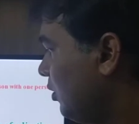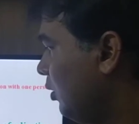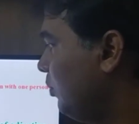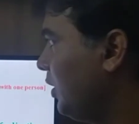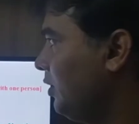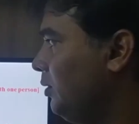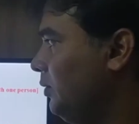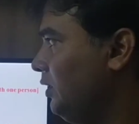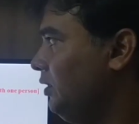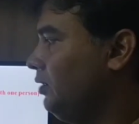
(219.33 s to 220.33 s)
comparative
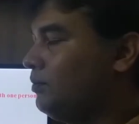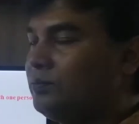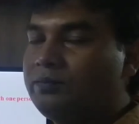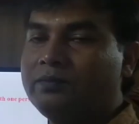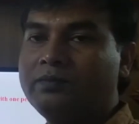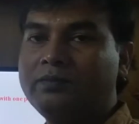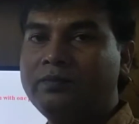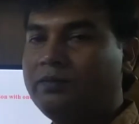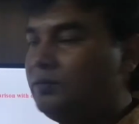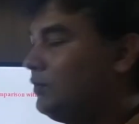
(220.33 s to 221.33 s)
degree.
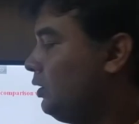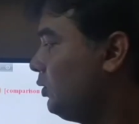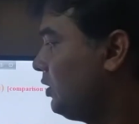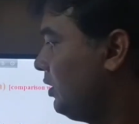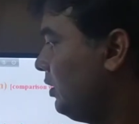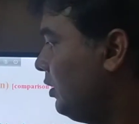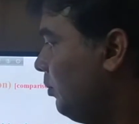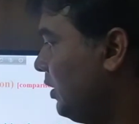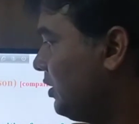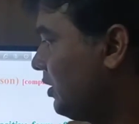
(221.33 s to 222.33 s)
You see the
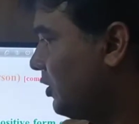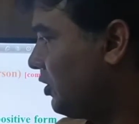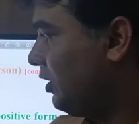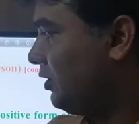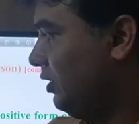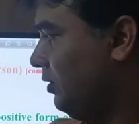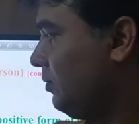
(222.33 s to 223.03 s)
basic structure.